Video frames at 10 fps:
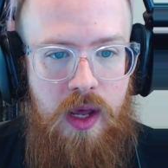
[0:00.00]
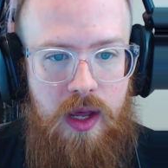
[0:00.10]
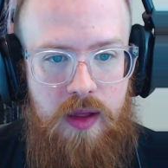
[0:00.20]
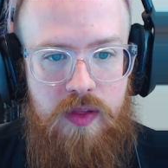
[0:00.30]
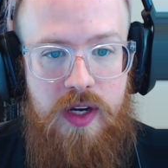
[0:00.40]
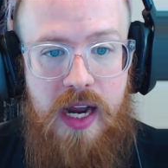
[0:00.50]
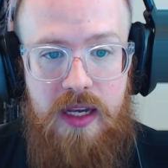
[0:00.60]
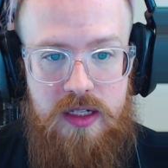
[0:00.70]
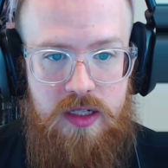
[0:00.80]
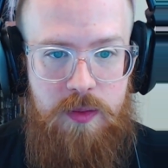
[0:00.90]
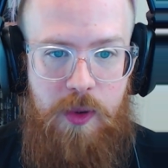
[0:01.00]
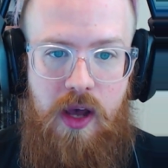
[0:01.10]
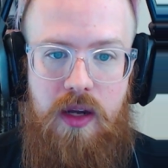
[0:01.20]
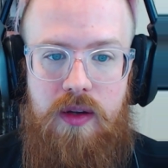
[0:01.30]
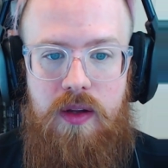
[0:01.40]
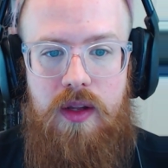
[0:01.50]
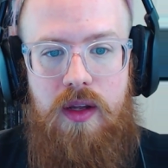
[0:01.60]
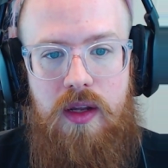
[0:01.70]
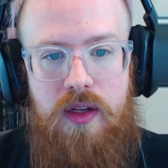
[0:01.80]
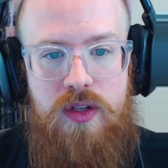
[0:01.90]
The next spot
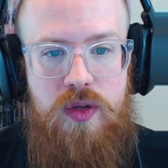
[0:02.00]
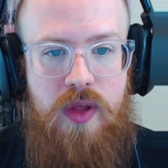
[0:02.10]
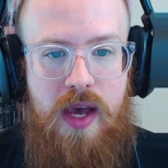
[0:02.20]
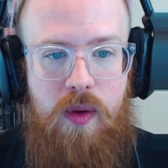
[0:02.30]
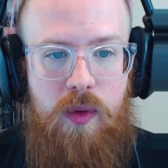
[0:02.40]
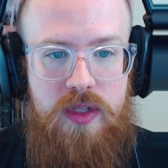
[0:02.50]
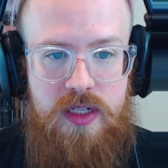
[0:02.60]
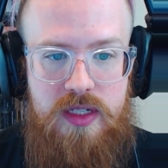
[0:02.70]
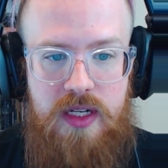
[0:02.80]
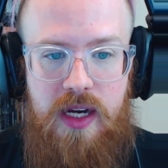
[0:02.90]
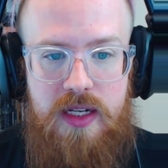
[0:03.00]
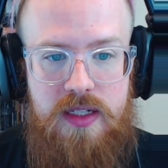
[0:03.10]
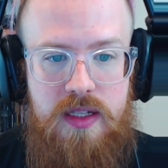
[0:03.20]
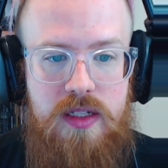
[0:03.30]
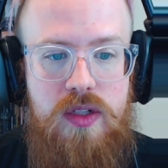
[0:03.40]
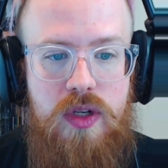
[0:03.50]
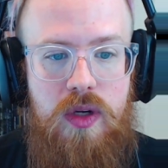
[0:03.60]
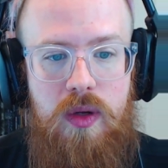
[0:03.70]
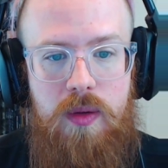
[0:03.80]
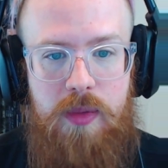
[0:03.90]
to that where it says dice, this is
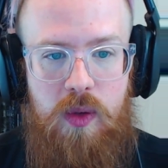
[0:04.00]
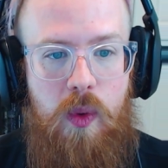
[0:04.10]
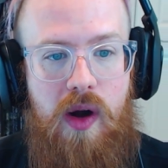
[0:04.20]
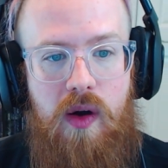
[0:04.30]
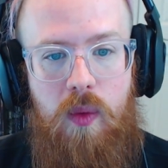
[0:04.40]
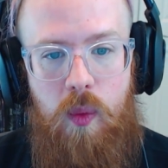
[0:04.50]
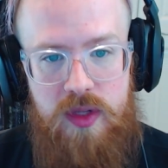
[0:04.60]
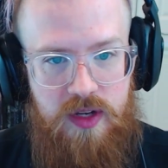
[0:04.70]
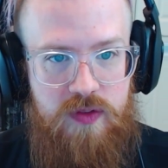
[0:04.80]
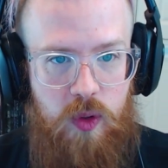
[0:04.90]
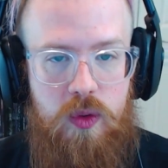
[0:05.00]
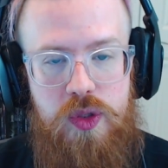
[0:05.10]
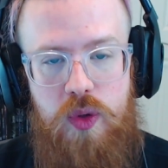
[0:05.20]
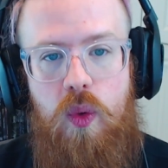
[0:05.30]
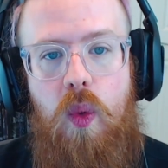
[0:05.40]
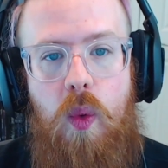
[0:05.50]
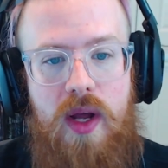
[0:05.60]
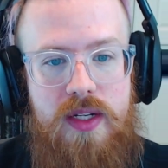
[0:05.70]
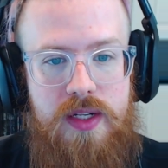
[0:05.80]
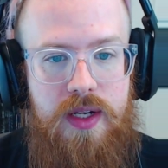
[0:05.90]
going to be where once I've told you
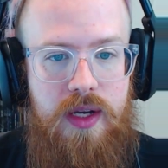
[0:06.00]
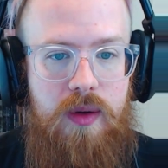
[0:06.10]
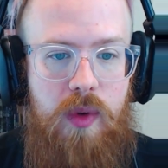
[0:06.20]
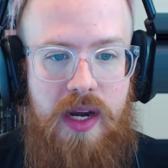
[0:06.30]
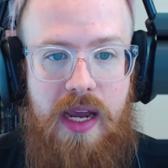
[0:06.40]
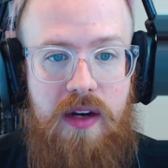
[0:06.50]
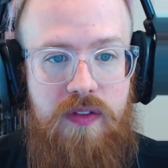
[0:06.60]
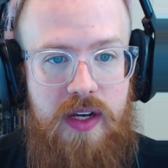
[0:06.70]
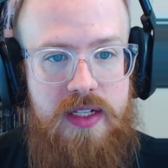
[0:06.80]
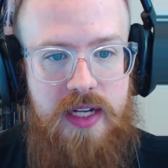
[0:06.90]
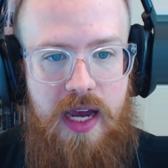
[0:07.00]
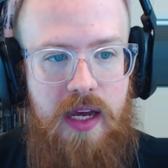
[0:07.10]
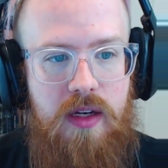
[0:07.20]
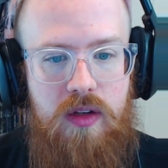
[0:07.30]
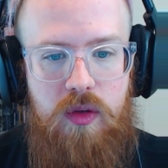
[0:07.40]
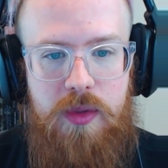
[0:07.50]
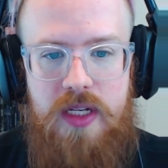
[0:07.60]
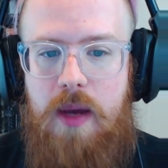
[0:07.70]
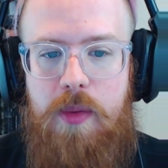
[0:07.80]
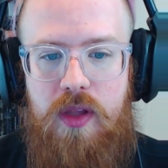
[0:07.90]
what negative dice to add, you'll be
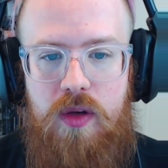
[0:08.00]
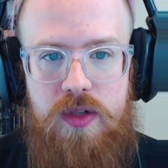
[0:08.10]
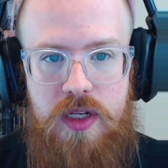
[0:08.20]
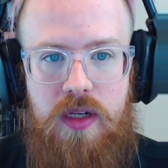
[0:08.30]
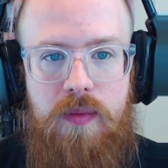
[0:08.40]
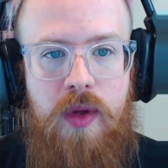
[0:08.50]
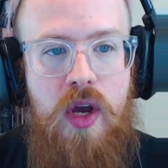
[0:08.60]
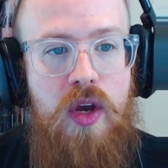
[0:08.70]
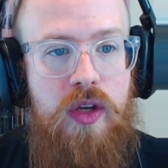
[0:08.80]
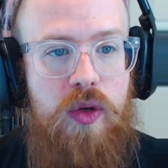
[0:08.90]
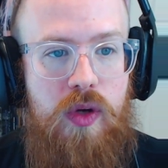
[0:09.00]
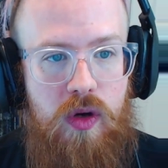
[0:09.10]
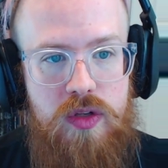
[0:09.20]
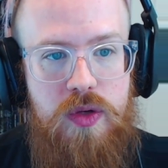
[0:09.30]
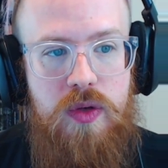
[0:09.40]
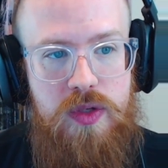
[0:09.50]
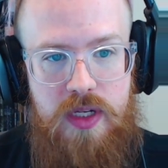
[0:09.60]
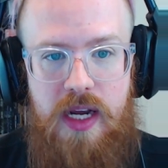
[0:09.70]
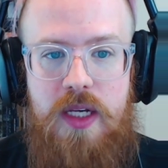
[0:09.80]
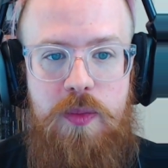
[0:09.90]
typing those in. You can also use the
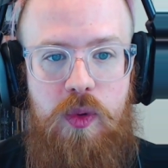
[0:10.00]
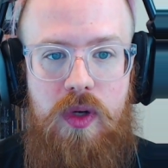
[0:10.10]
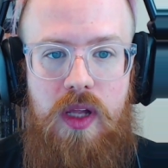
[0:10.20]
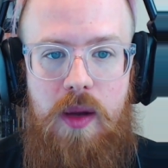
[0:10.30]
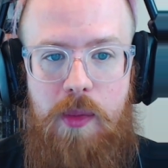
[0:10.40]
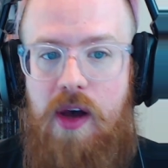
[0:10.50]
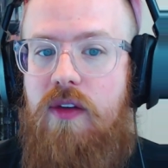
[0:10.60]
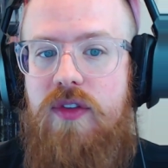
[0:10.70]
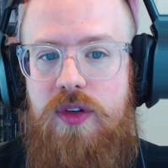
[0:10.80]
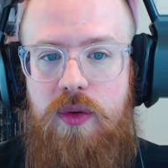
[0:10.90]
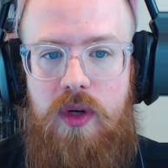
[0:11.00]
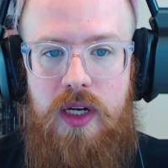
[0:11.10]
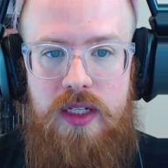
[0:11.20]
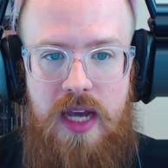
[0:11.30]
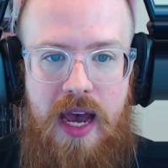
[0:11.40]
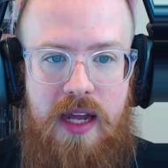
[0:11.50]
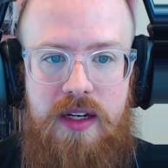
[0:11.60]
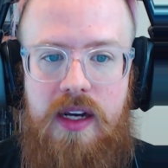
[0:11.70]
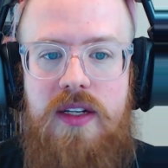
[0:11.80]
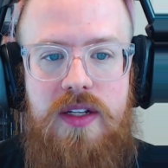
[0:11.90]
dice pool above to add
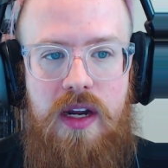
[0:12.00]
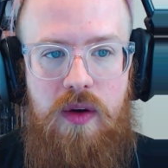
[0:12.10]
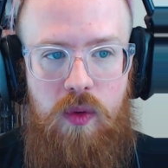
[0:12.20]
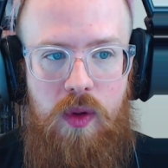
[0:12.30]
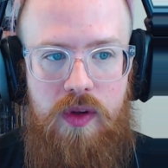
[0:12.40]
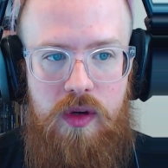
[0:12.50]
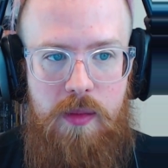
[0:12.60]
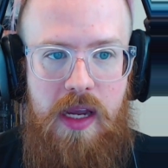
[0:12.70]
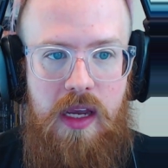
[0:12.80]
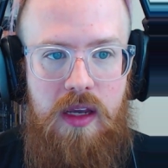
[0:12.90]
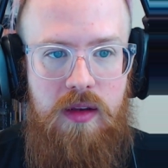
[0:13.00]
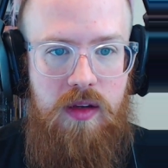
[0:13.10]
dice to any roll that you're making. You can